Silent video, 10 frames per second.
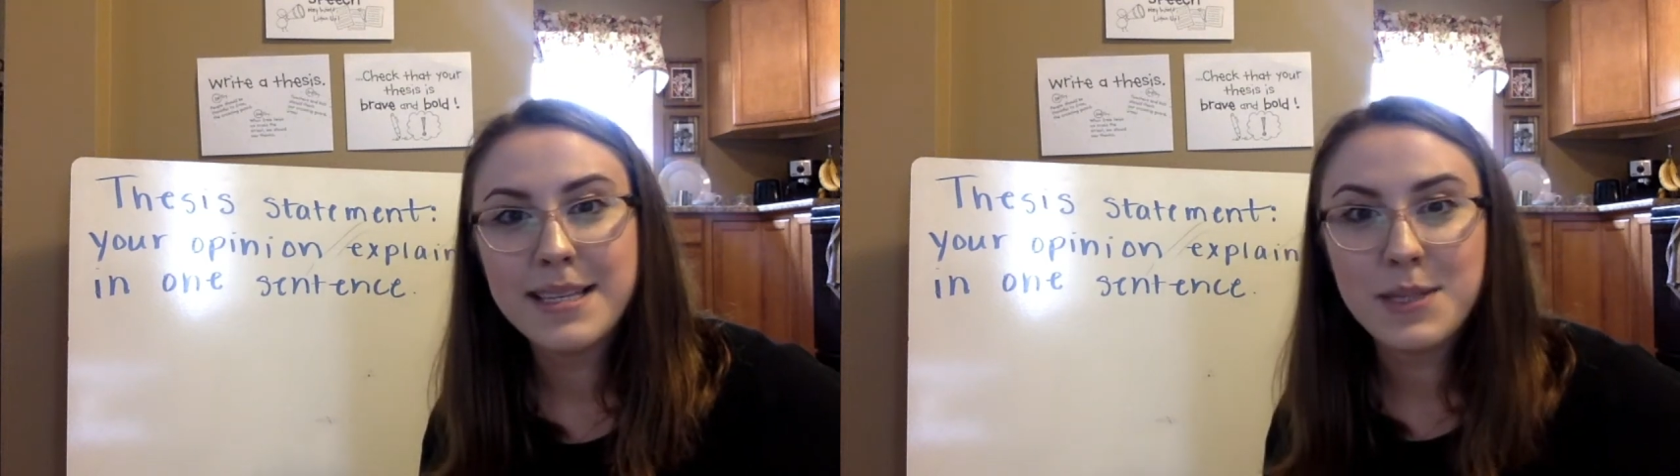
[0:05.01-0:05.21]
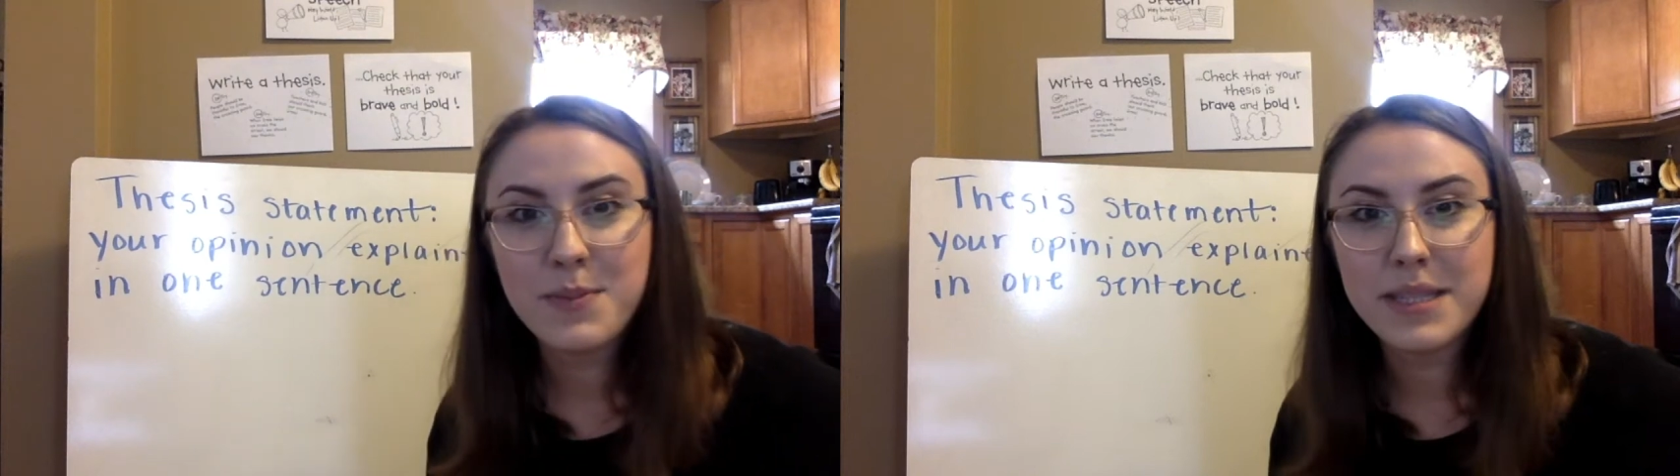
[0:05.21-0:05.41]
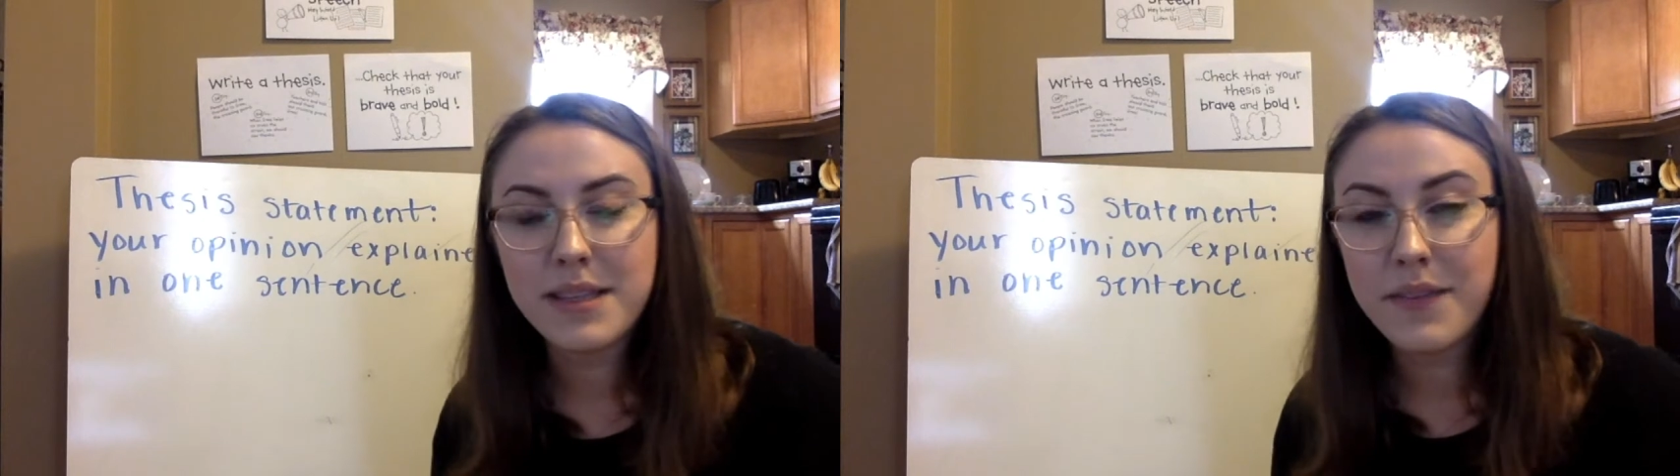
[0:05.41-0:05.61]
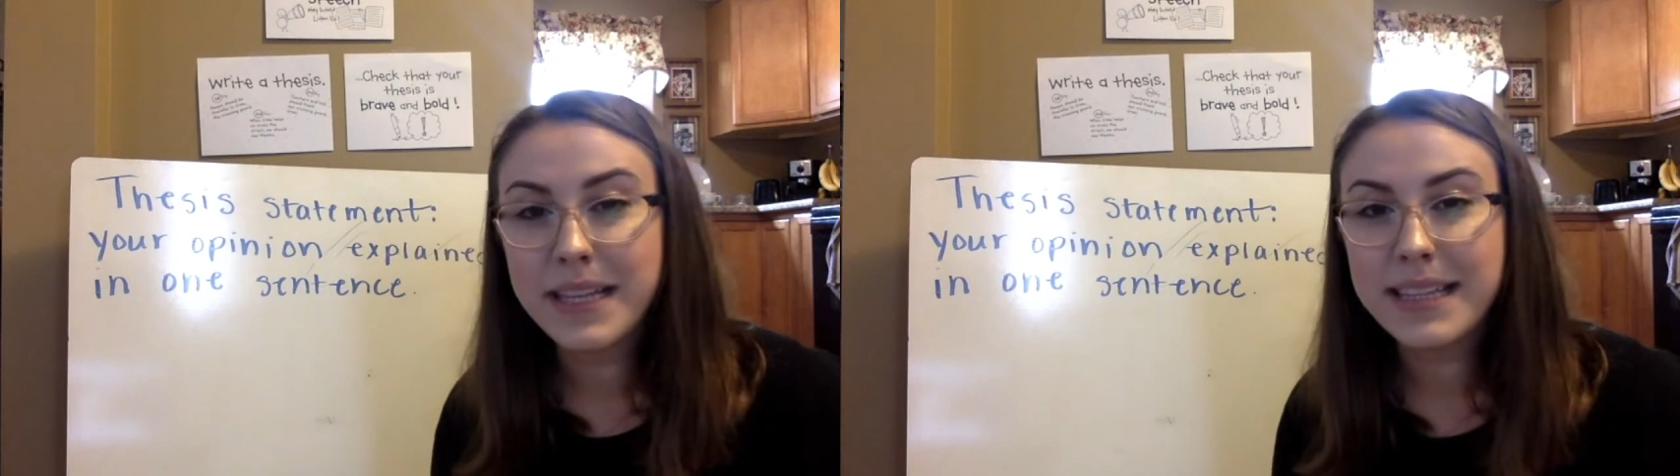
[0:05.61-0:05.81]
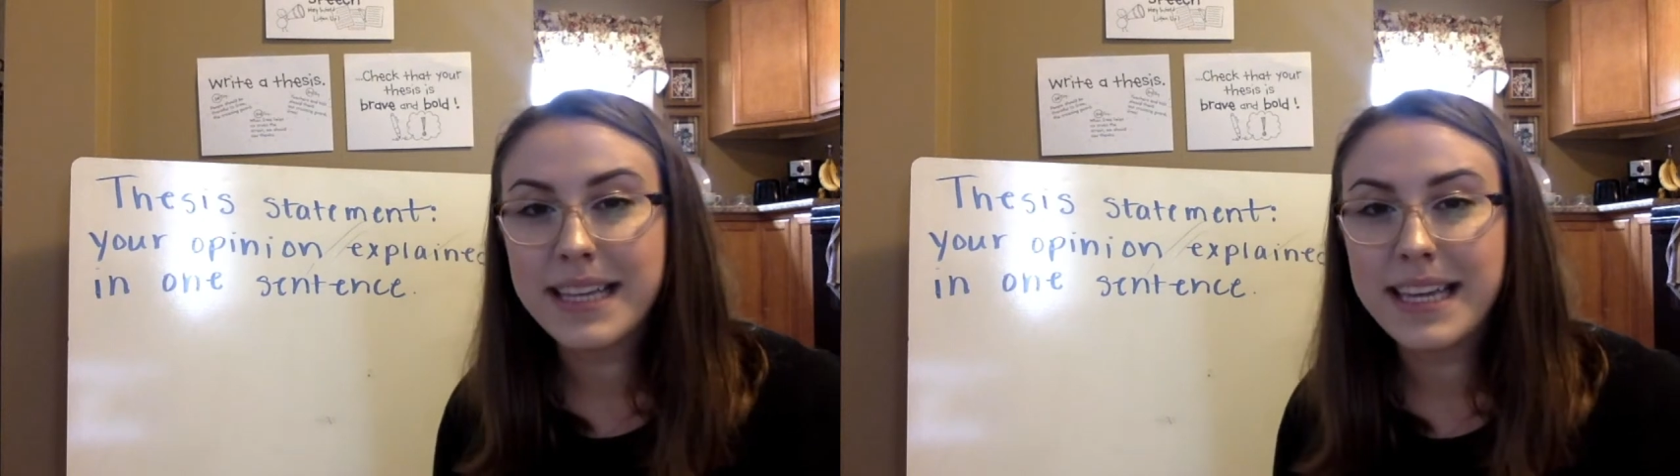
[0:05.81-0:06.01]

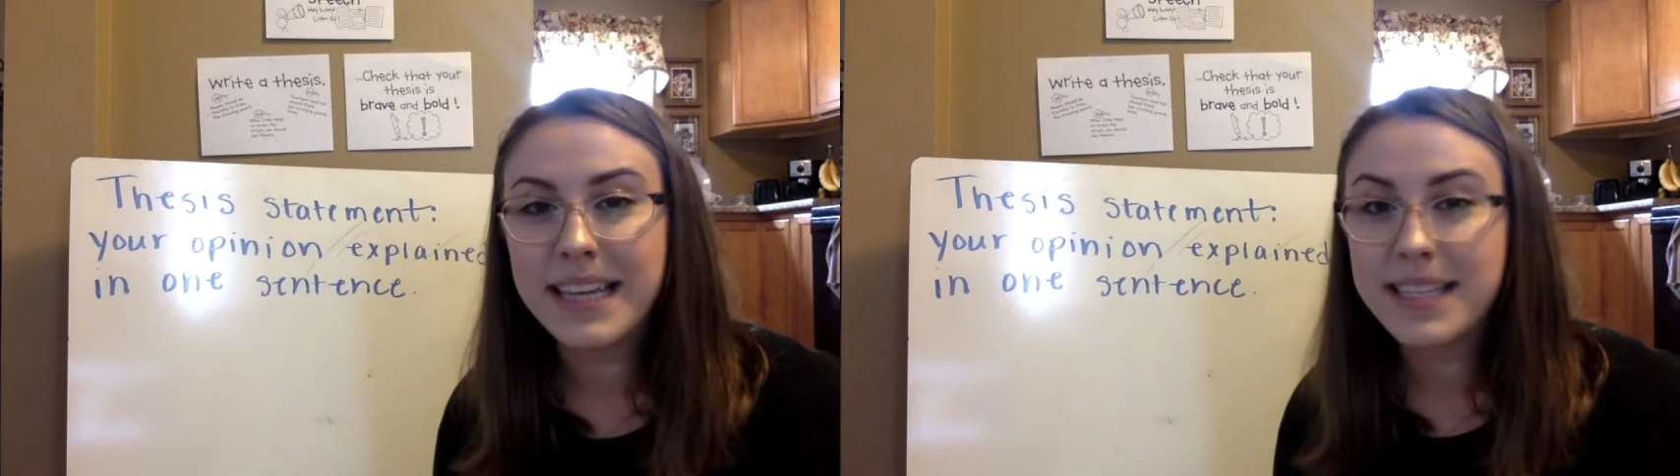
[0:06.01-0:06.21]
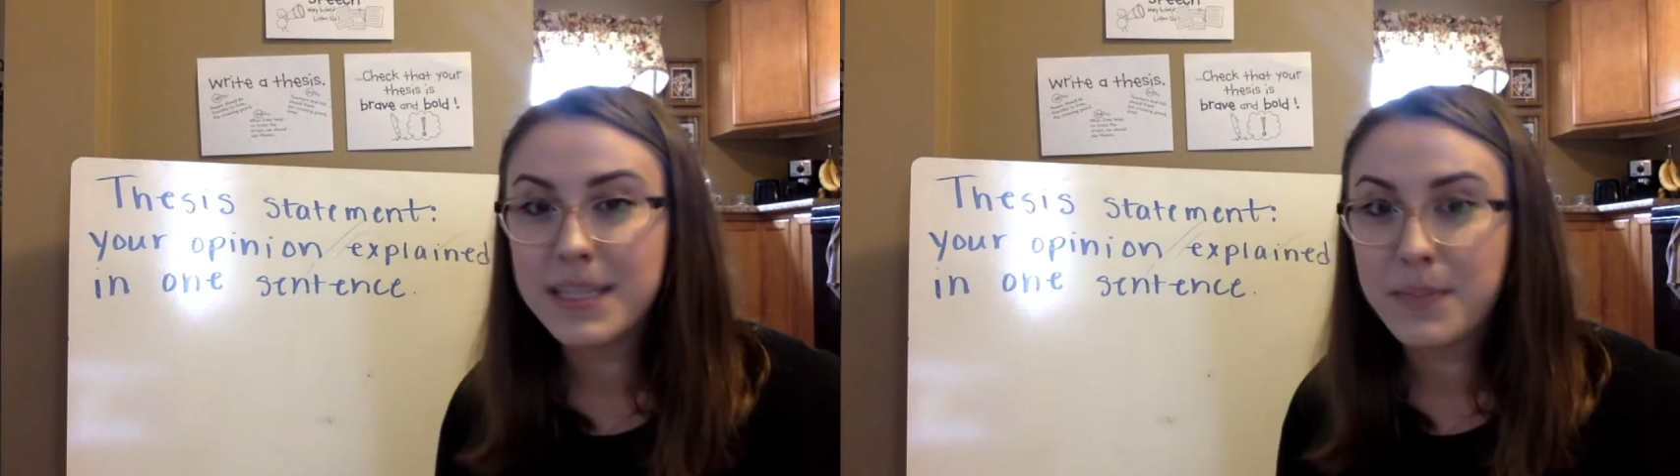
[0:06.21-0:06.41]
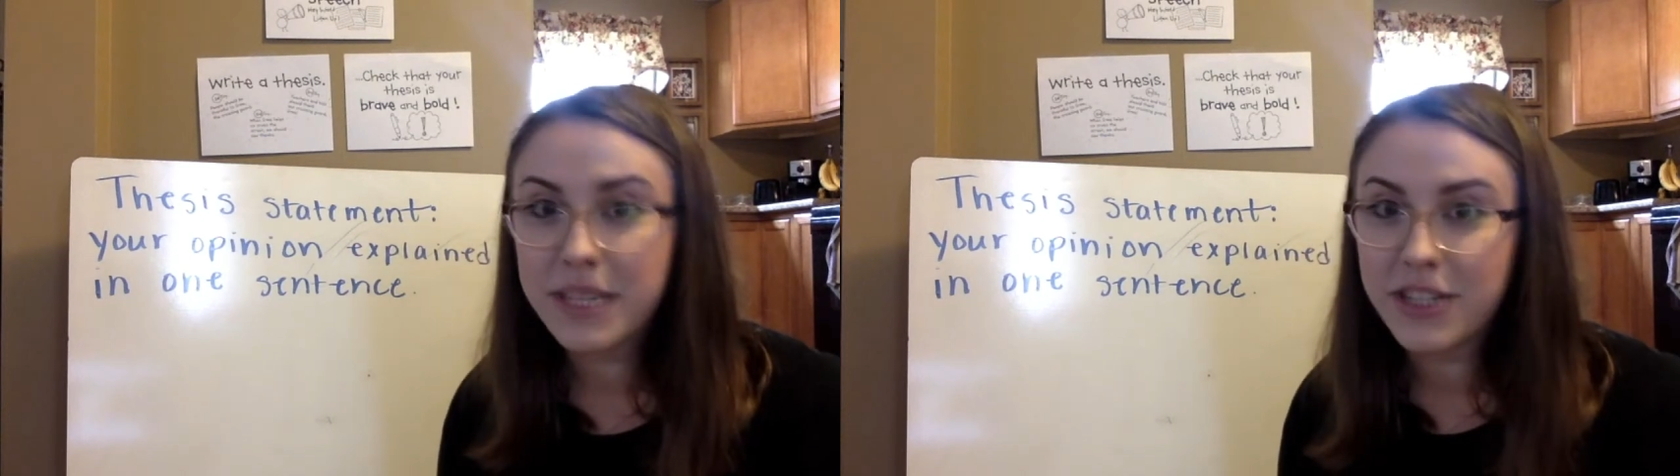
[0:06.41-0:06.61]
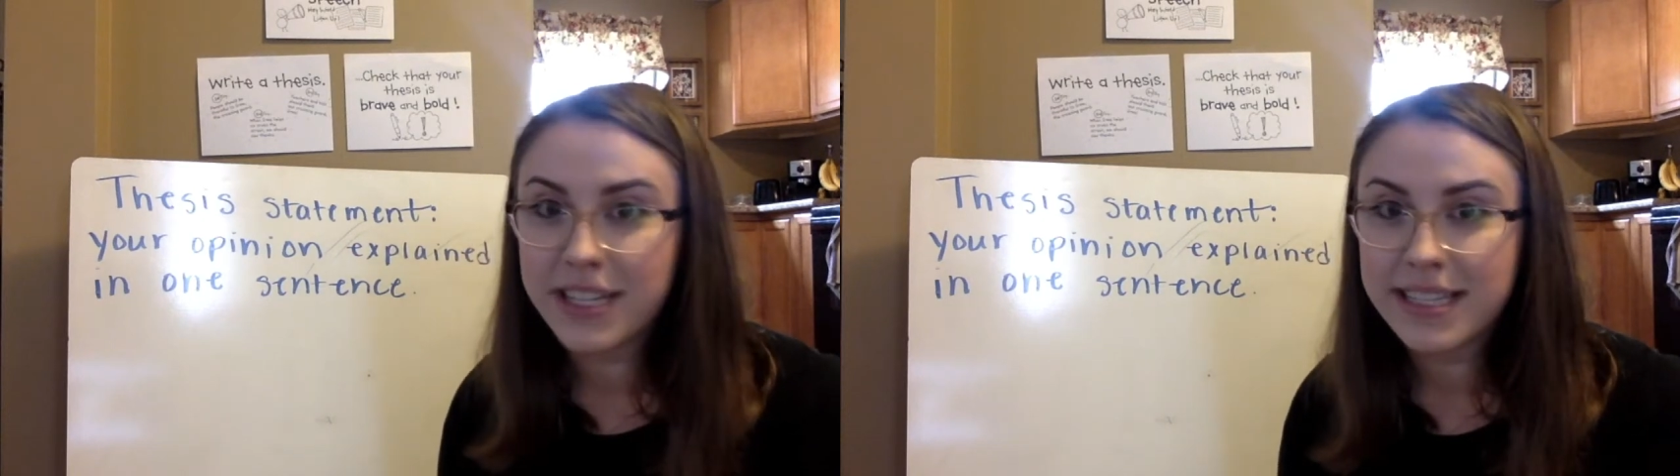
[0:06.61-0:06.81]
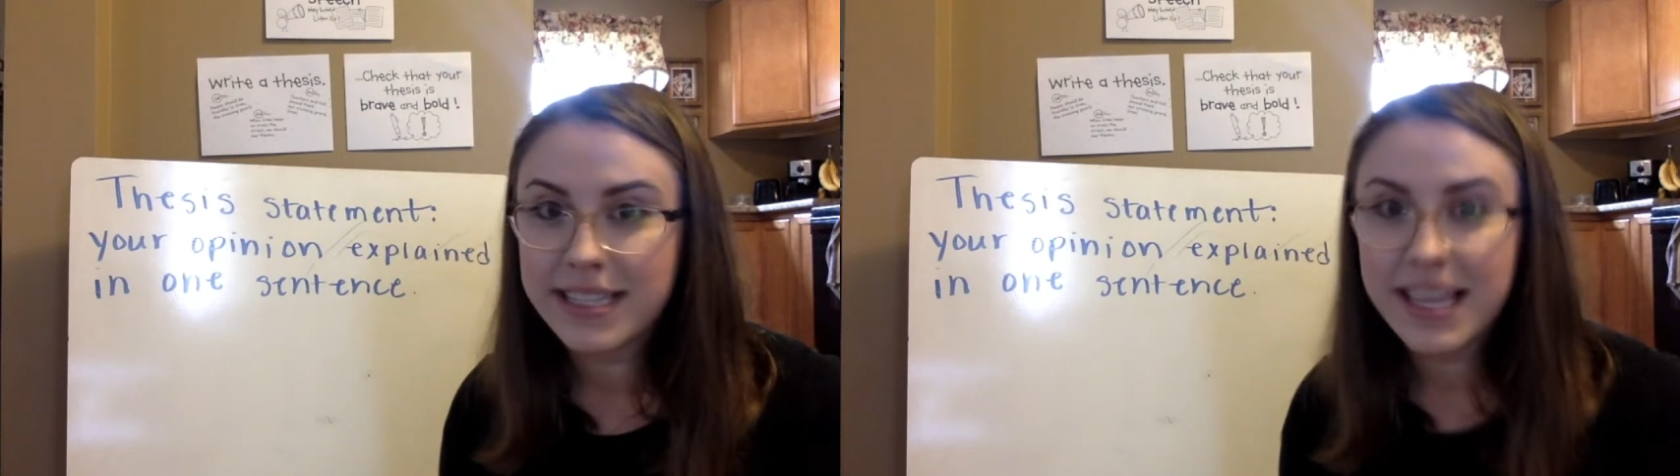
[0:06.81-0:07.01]
specifically
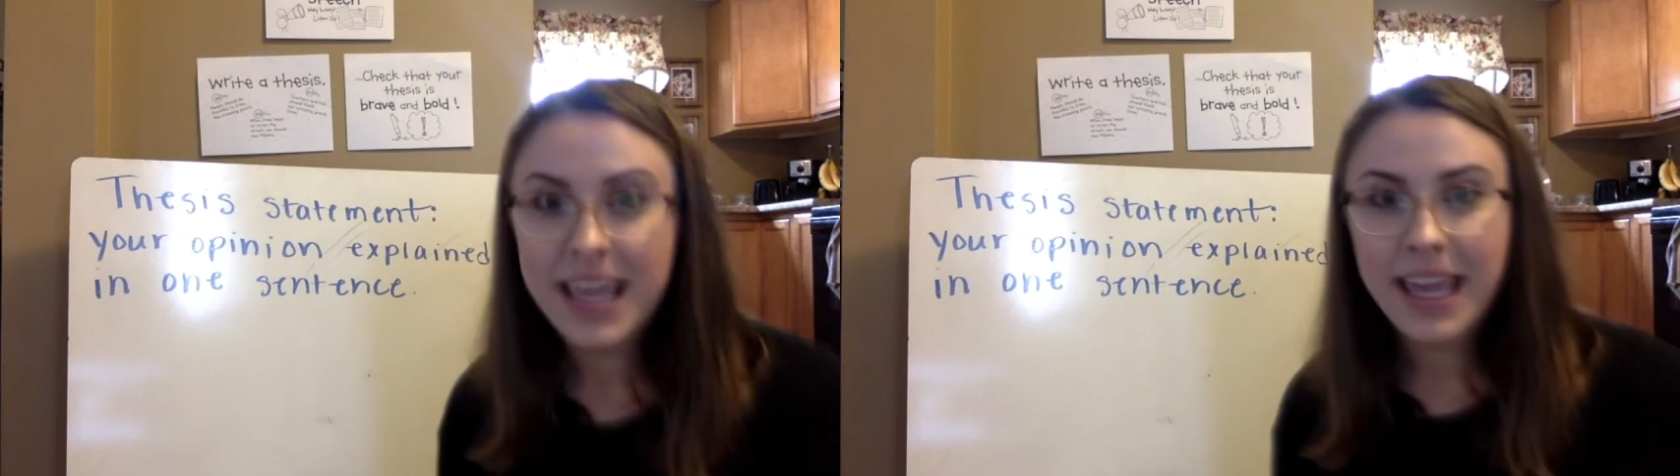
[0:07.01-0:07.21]
speeches,